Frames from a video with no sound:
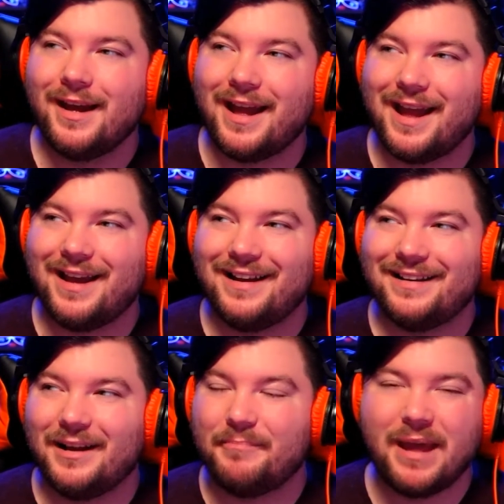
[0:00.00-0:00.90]
and
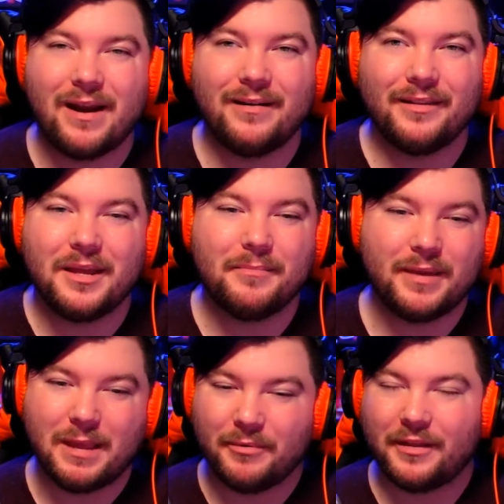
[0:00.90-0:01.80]
apparently
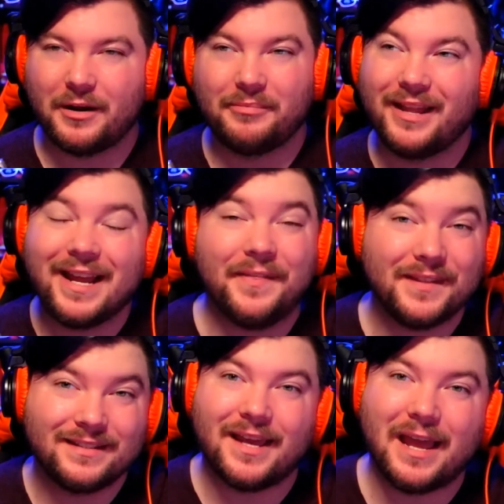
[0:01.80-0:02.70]
people that are playing
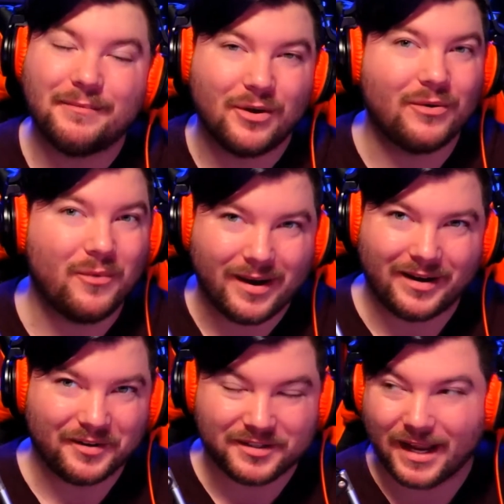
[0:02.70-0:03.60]
this game don't quite
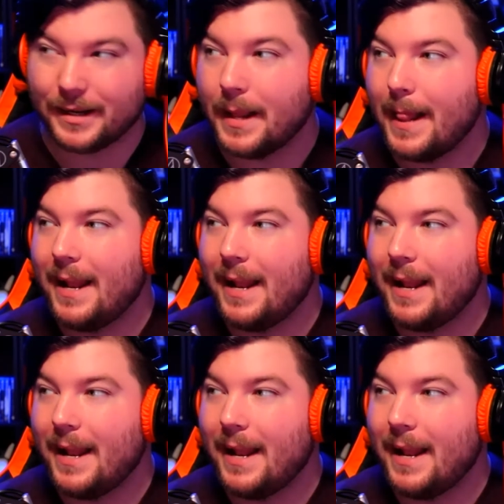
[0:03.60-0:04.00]
understand.